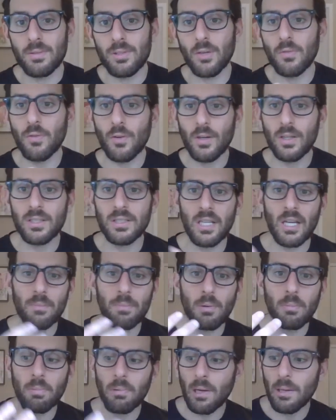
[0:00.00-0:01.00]
So for
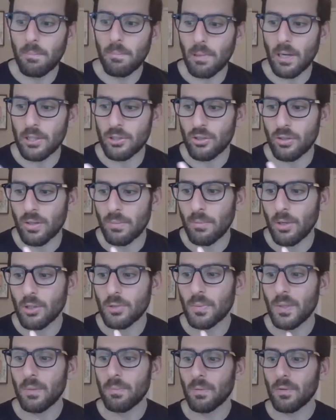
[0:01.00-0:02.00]
example, blood pressure,
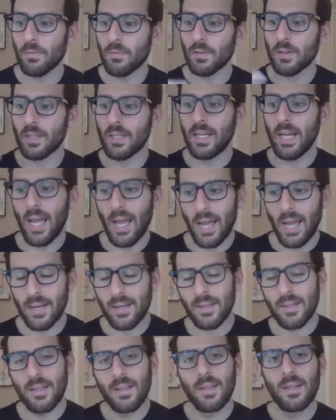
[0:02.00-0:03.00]
most people
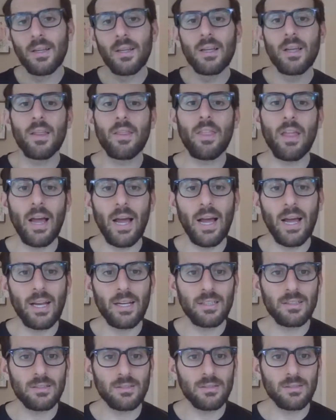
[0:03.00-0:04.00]
forget
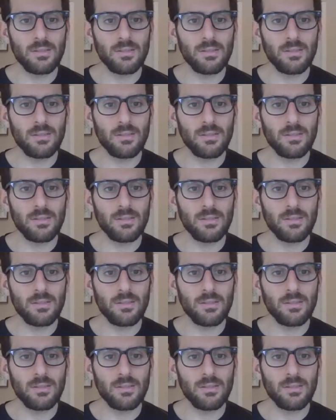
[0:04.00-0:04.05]
that